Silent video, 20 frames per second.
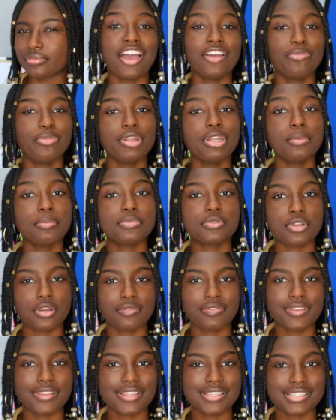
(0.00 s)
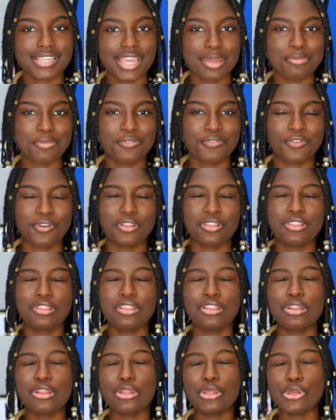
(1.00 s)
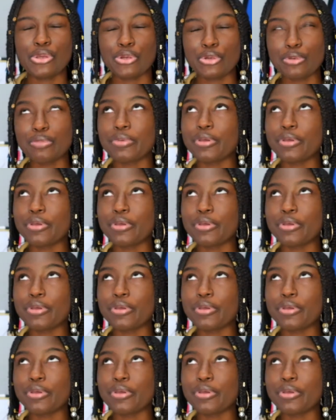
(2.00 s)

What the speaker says: I've been observing this camera for a little